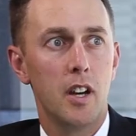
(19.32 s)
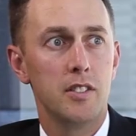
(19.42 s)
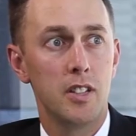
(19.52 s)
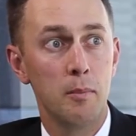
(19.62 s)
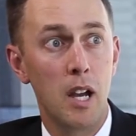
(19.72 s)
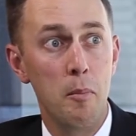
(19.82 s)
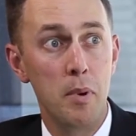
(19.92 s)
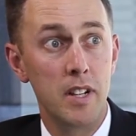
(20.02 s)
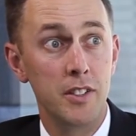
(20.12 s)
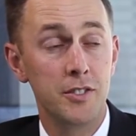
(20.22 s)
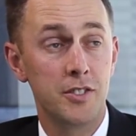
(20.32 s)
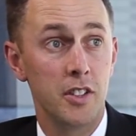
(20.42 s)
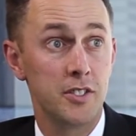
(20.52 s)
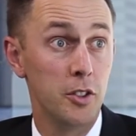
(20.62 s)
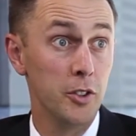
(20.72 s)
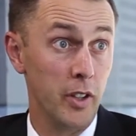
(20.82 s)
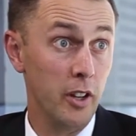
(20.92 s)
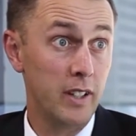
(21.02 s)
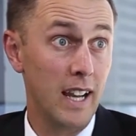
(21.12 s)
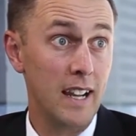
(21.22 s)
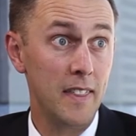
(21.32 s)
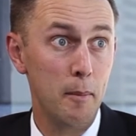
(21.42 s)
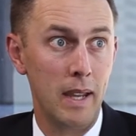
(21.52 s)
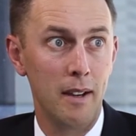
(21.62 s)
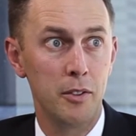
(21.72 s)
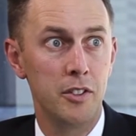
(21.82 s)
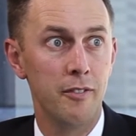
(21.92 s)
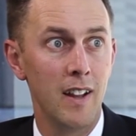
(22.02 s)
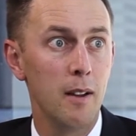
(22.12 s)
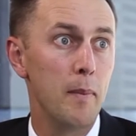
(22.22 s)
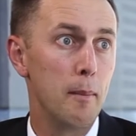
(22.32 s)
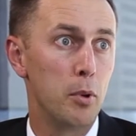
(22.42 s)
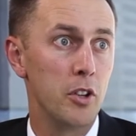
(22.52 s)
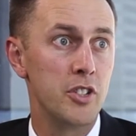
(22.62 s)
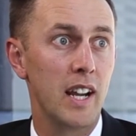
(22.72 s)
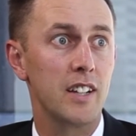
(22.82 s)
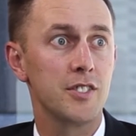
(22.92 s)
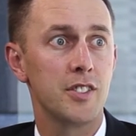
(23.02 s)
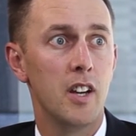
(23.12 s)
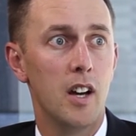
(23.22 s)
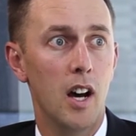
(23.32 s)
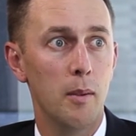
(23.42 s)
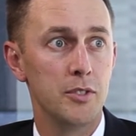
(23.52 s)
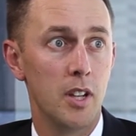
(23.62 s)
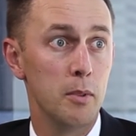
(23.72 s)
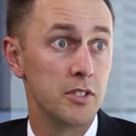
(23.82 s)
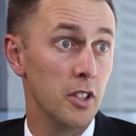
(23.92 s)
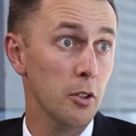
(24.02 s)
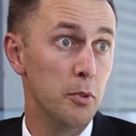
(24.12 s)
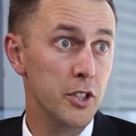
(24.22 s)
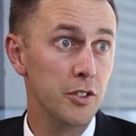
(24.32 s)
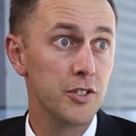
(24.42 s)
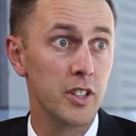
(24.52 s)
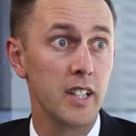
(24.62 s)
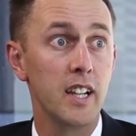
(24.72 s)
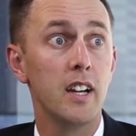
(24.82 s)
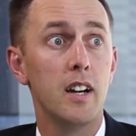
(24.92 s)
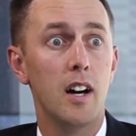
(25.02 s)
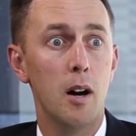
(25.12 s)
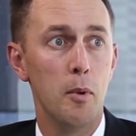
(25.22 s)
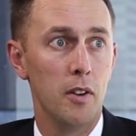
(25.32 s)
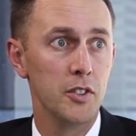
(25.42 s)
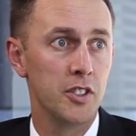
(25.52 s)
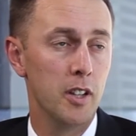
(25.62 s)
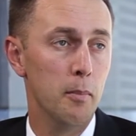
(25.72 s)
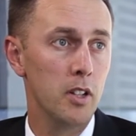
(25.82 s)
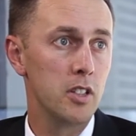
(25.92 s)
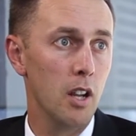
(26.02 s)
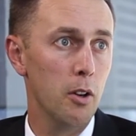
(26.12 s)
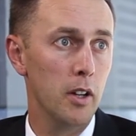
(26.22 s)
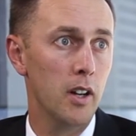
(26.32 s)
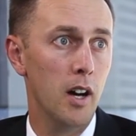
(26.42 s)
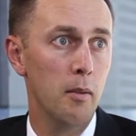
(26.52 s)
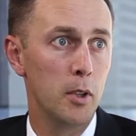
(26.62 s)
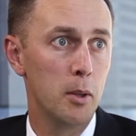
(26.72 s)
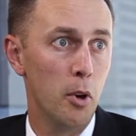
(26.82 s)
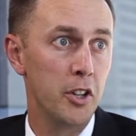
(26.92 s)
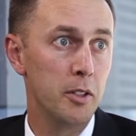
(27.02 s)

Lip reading: Some companies are still doing okay, they're being able to develop their projects. Some are still producing, but obviously at much lower commodity